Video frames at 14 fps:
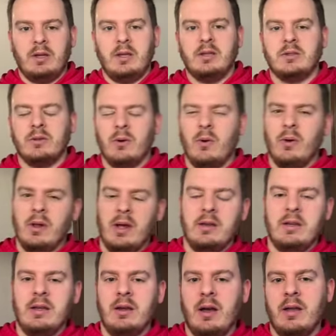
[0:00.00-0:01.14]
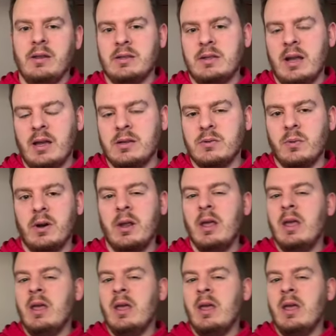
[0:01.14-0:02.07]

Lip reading: So the whole idea on this next one